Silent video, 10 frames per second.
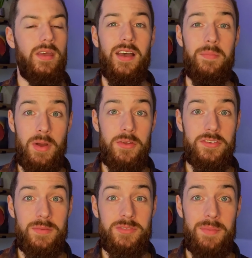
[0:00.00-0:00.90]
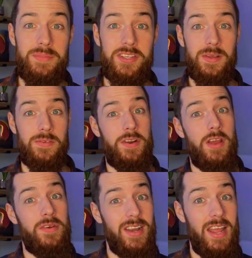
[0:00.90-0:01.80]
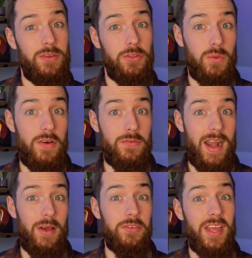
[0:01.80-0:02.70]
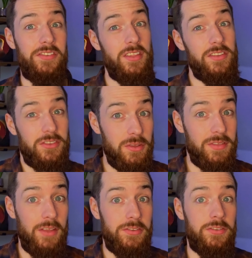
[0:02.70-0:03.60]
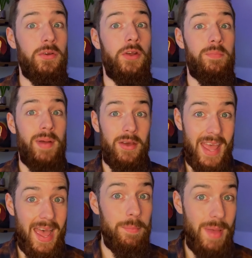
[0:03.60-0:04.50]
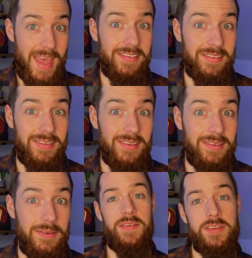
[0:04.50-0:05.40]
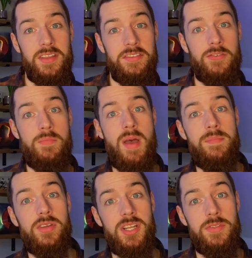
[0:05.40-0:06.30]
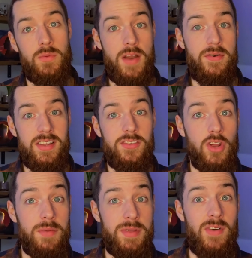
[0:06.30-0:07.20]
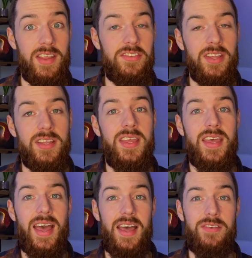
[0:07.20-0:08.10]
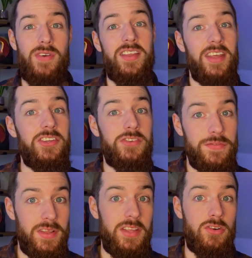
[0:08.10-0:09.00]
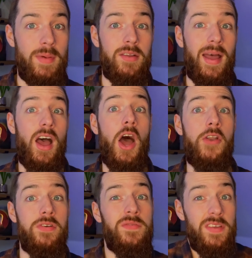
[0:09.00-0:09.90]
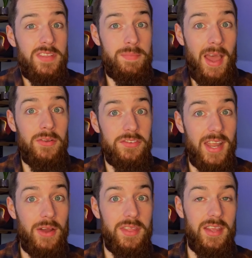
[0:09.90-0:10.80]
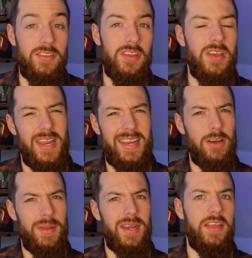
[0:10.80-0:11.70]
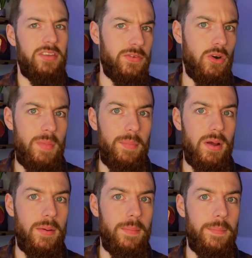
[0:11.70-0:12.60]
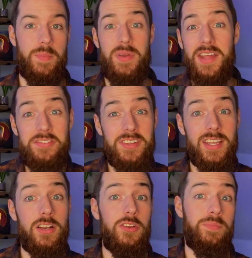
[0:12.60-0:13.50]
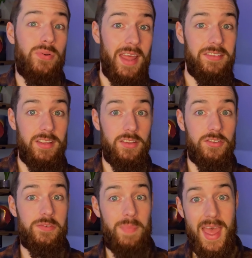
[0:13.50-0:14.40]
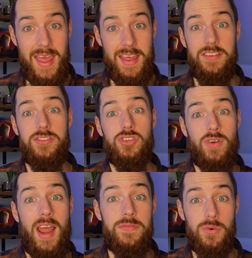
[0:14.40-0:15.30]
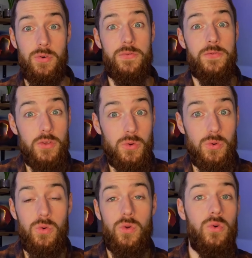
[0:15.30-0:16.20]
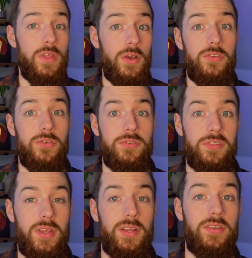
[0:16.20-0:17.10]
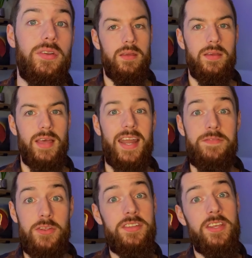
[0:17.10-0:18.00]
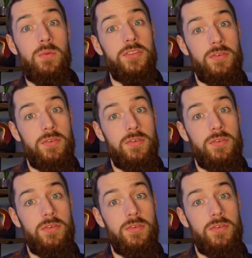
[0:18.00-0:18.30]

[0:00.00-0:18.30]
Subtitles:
and most club championships run over 11 or 12 rounds, so that's another £2,200 at best. You'll then have to consider a membership to wherever it is you're going to be racing, and race entry fees are around about £150 nowadays, a little bit less if you're a member. But that doesn't include practice, spares, travel, fuel, all those sorts of things. And if you did want to